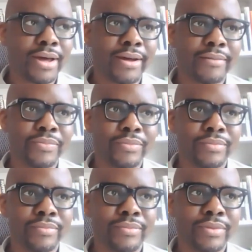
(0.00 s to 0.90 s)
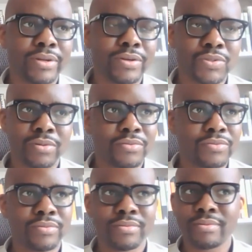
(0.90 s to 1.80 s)
um, you know, sort of
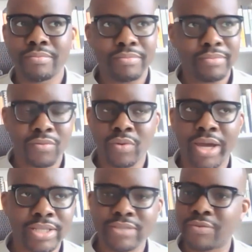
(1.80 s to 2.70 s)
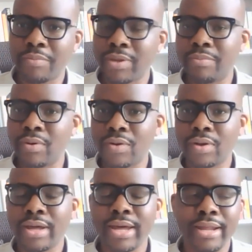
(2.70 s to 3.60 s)
rights for
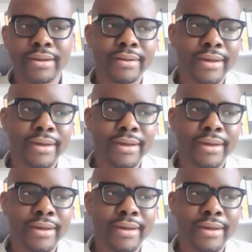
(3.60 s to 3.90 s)
people and